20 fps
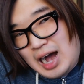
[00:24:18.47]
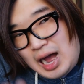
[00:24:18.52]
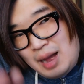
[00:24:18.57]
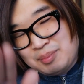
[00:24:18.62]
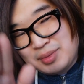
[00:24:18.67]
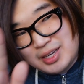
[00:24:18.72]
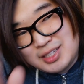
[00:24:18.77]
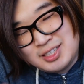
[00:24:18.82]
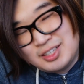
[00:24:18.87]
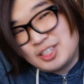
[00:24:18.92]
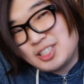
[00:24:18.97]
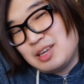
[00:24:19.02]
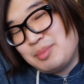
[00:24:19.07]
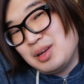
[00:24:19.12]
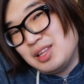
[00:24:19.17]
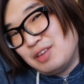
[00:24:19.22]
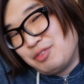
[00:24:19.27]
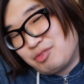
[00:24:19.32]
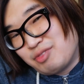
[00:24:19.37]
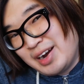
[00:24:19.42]
I'm guessing there's going
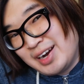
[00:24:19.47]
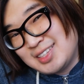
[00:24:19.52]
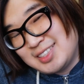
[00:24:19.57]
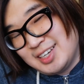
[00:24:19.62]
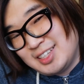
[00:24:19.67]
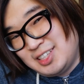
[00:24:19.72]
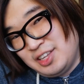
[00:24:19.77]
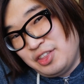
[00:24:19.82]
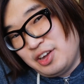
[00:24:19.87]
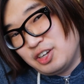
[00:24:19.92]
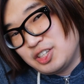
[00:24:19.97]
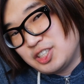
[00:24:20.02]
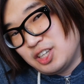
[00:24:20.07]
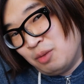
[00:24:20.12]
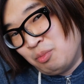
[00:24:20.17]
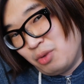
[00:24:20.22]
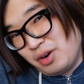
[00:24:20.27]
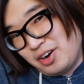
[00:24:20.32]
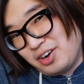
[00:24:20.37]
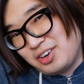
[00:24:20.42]
to be a rank 6 in there
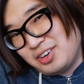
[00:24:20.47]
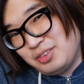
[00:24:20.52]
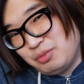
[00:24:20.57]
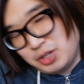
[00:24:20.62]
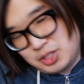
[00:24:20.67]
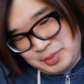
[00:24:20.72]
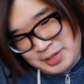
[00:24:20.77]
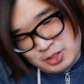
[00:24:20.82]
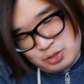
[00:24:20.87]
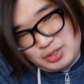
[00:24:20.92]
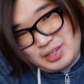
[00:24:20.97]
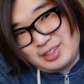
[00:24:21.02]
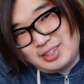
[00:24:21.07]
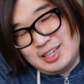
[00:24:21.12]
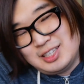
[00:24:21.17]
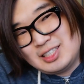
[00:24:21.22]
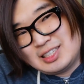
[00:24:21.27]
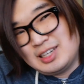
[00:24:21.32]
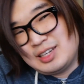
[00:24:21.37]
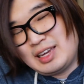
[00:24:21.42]
somewhere, which means
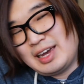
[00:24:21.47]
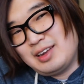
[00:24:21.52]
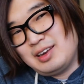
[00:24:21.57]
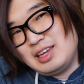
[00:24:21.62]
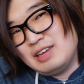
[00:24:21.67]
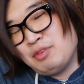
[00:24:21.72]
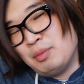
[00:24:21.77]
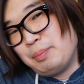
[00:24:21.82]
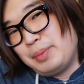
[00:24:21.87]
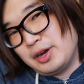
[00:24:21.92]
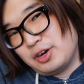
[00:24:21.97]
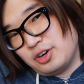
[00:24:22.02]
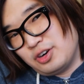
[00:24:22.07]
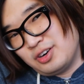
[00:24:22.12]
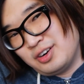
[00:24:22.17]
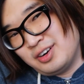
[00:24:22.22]
this could get even bigger.